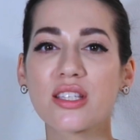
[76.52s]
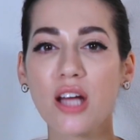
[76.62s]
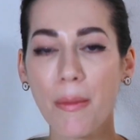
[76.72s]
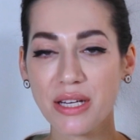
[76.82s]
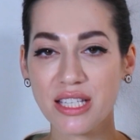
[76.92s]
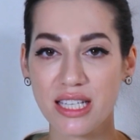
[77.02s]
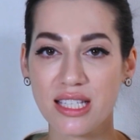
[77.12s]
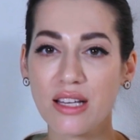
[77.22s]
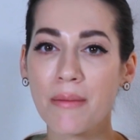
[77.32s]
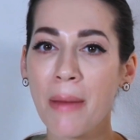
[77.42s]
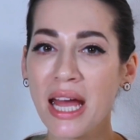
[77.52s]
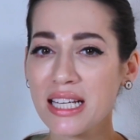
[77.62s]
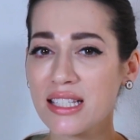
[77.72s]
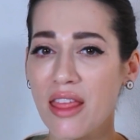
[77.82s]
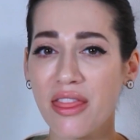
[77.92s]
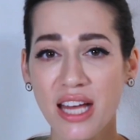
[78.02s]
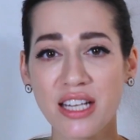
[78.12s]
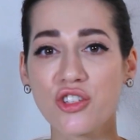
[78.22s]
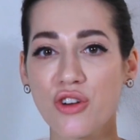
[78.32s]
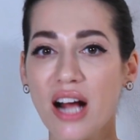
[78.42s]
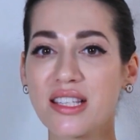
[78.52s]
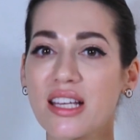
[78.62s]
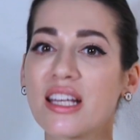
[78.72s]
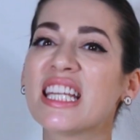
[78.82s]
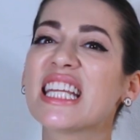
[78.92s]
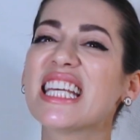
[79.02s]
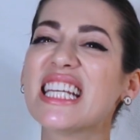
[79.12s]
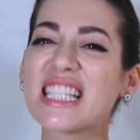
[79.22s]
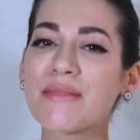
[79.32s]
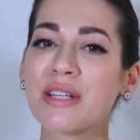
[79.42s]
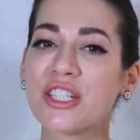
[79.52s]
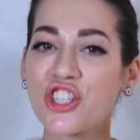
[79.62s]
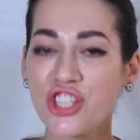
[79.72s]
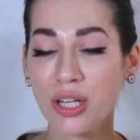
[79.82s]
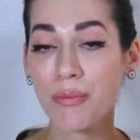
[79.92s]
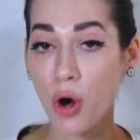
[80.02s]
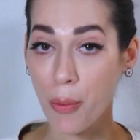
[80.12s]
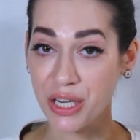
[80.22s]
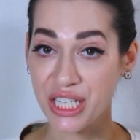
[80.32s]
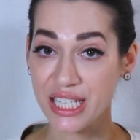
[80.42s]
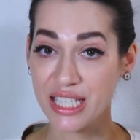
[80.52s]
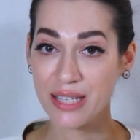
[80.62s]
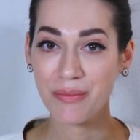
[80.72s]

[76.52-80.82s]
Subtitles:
surpasses many synthetic drugs in its medicinal properties.